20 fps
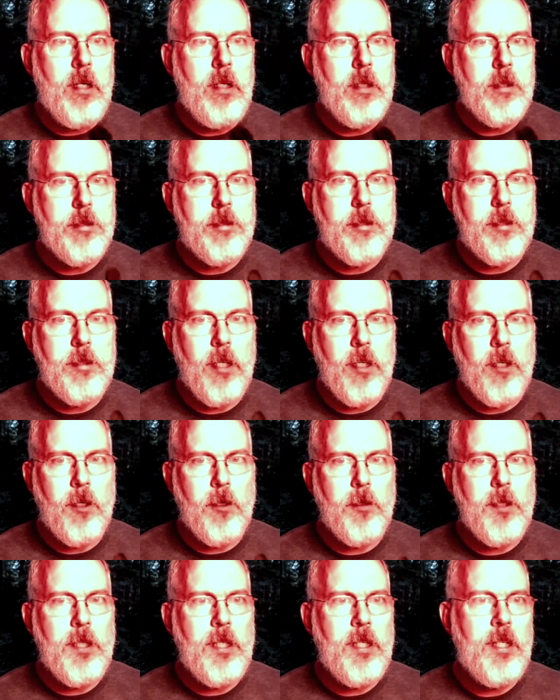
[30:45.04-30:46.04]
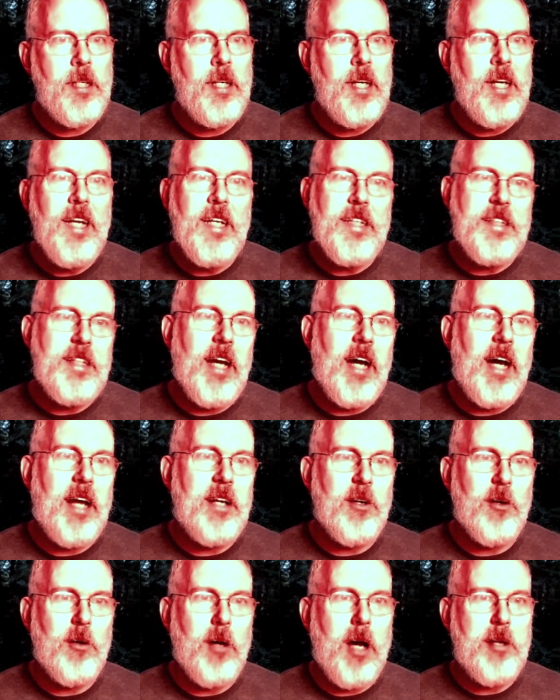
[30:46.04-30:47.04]
so yeah, I
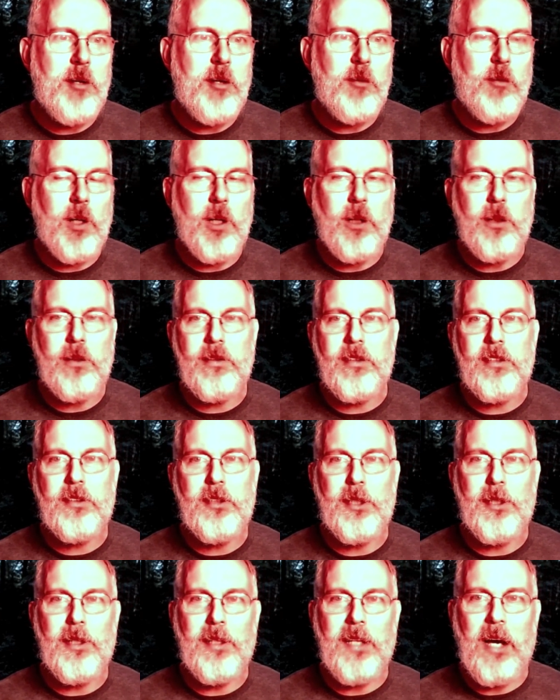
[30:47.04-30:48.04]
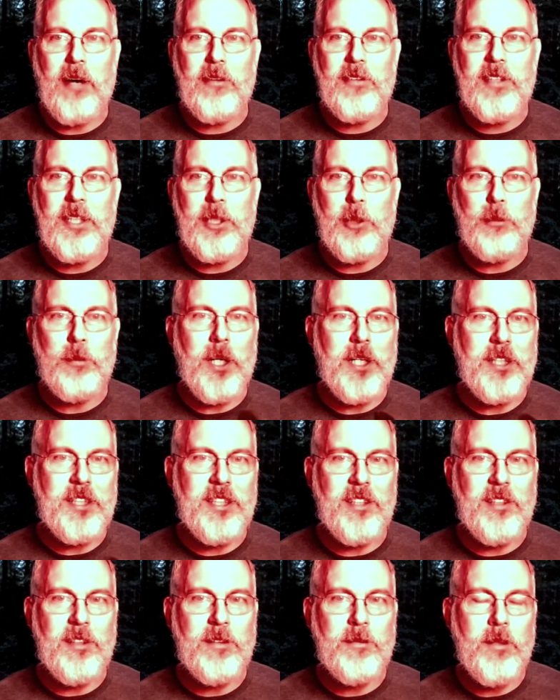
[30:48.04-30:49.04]
don't I don't want to single out anybody
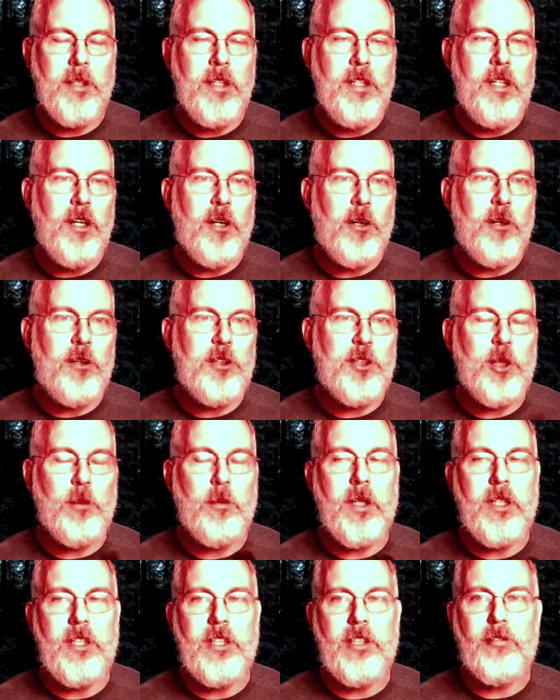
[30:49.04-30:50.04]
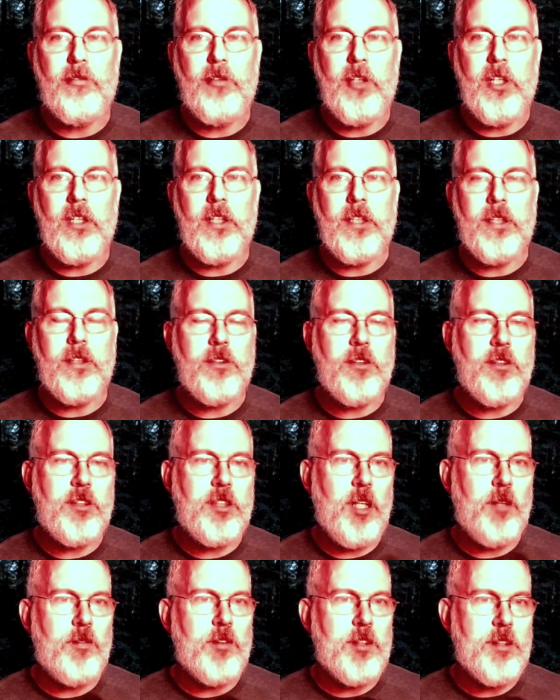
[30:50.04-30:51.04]
and hurt somebody's feelings or
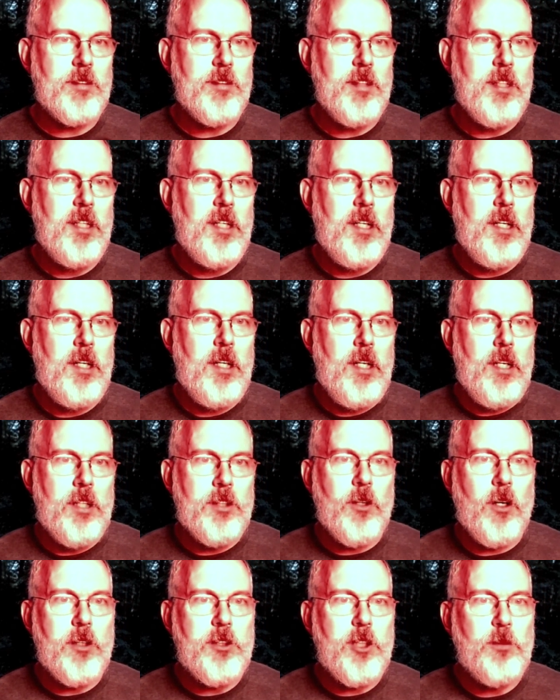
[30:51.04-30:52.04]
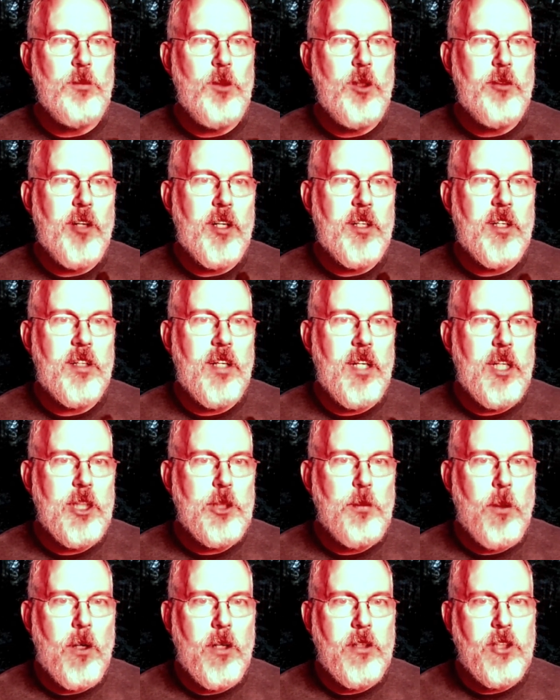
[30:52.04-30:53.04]
something. So I'll just move on to the
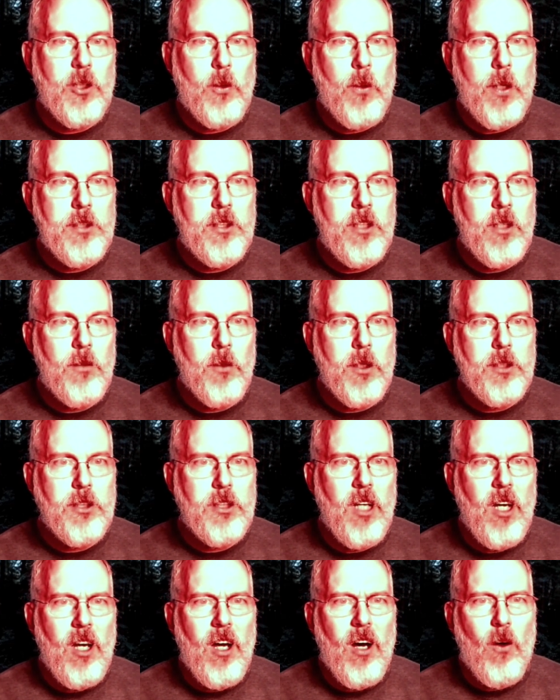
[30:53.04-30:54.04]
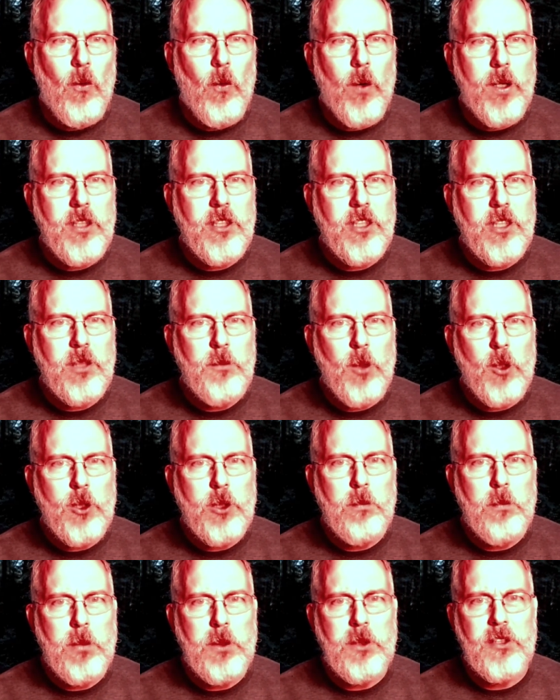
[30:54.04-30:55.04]
next part of this question, which what is the
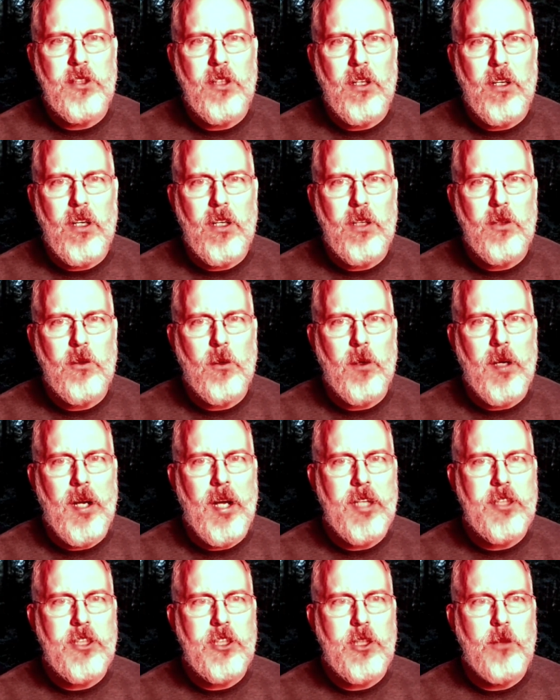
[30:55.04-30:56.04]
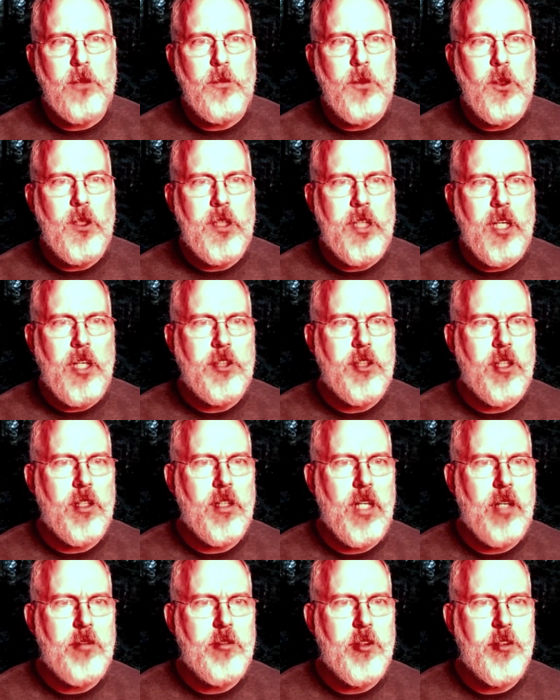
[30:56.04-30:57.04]
most bizarre or excommunication
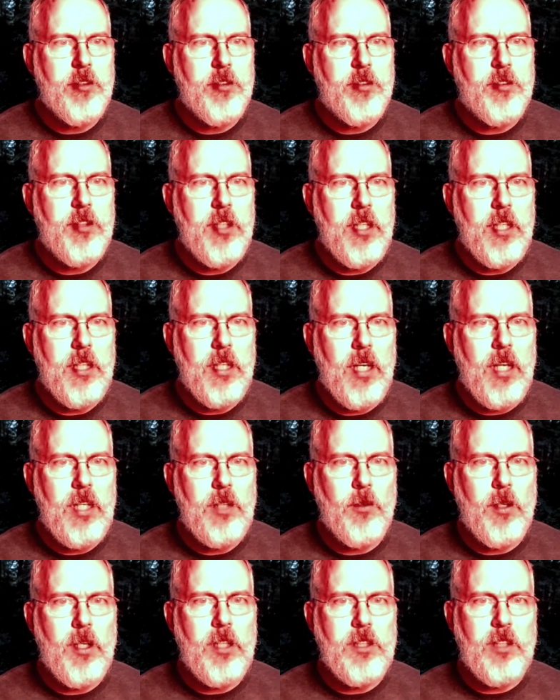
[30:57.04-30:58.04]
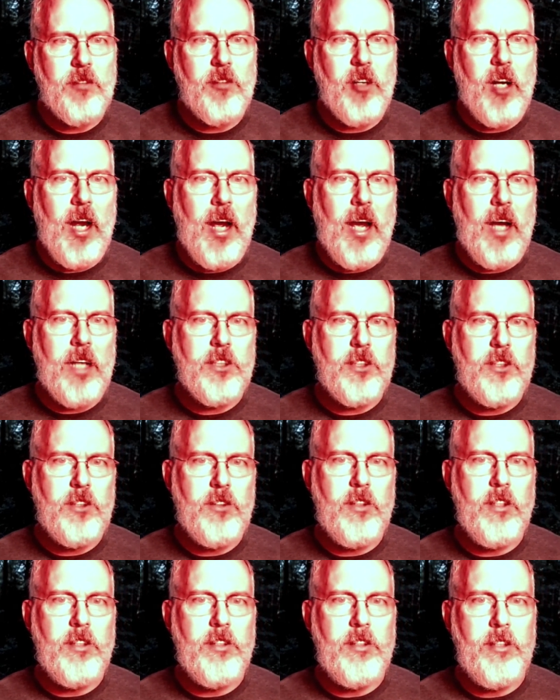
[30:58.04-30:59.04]
level thing anyone has ever asked you
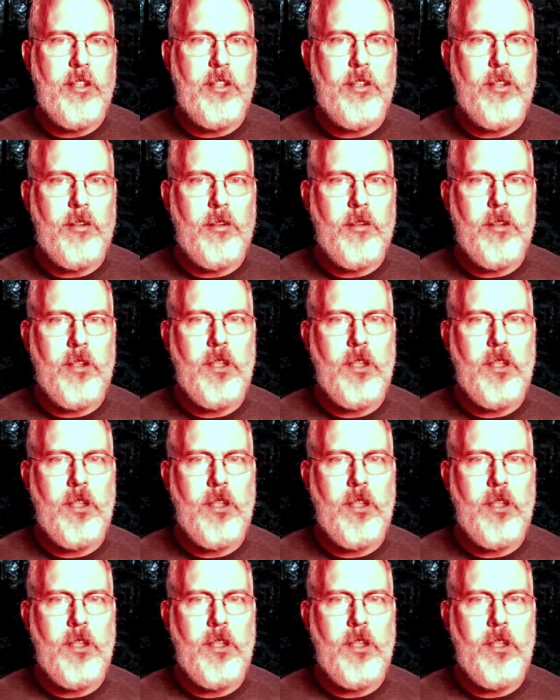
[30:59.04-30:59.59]
to do?